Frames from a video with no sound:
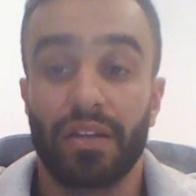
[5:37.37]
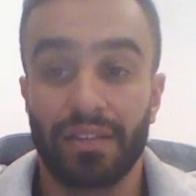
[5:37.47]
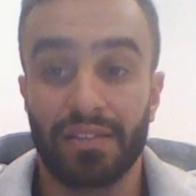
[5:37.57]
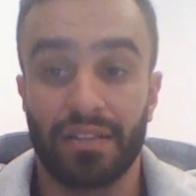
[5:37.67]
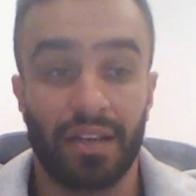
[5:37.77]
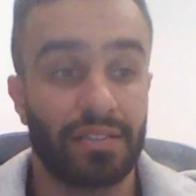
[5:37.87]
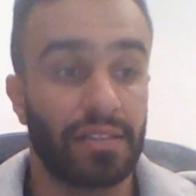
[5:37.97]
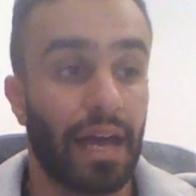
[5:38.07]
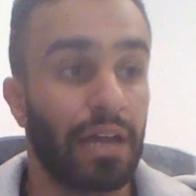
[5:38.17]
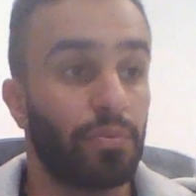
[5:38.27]
These
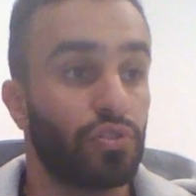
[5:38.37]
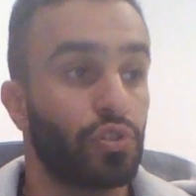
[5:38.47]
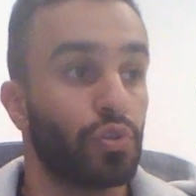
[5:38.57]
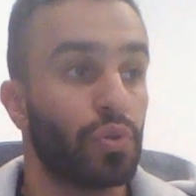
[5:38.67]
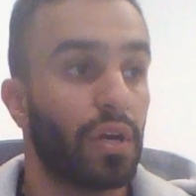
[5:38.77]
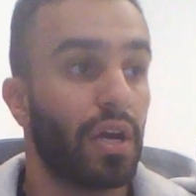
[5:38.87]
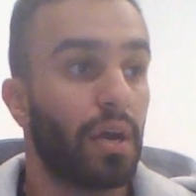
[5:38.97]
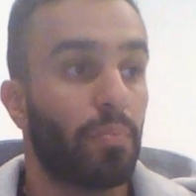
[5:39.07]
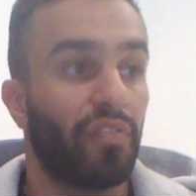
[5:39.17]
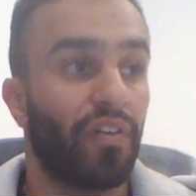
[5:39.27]
classes are able to
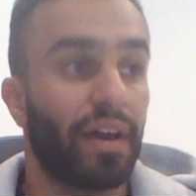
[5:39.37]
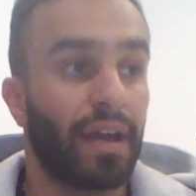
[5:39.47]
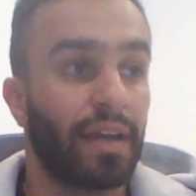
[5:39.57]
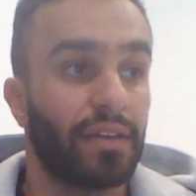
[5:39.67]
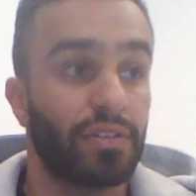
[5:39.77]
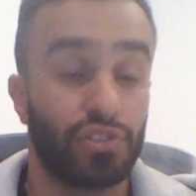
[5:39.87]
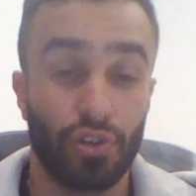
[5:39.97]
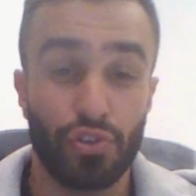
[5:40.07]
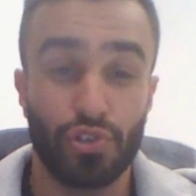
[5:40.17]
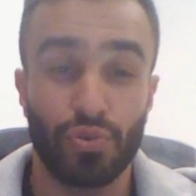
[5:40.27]
provide a
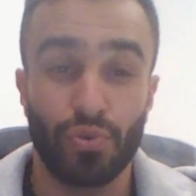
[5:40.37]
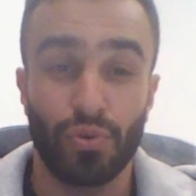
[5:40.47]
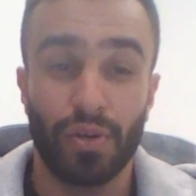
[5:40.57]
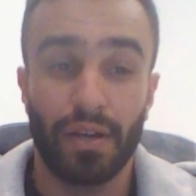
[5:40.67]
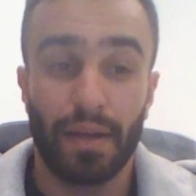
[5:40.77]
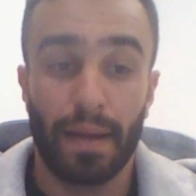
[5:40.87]
social